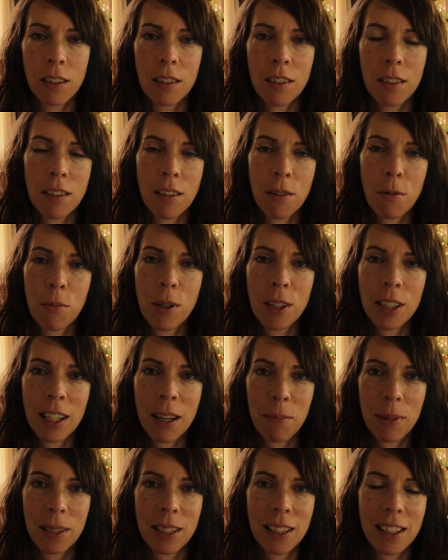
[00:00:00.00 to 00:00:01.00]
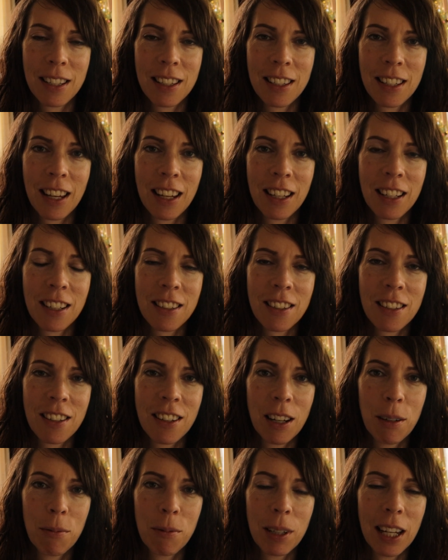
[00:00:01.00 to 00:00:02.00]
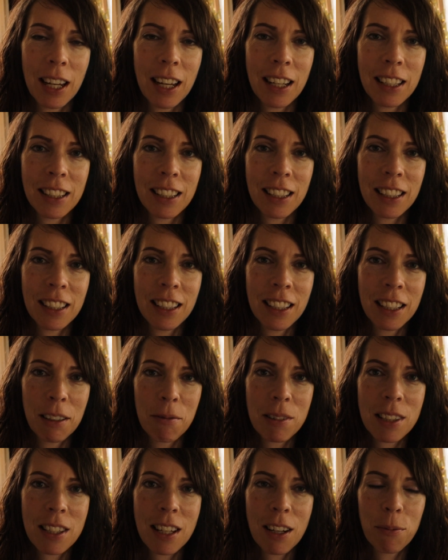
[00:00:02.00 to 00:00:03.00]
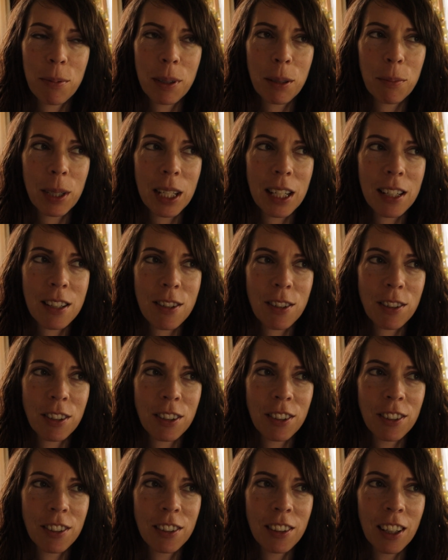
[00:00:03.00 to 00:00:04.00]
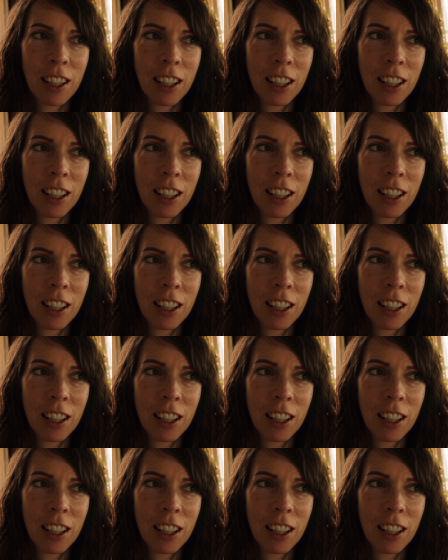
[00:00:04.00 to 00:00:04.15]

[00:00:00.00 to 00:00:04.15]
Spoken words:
So what happened is Angus and I were out there. He was helping me to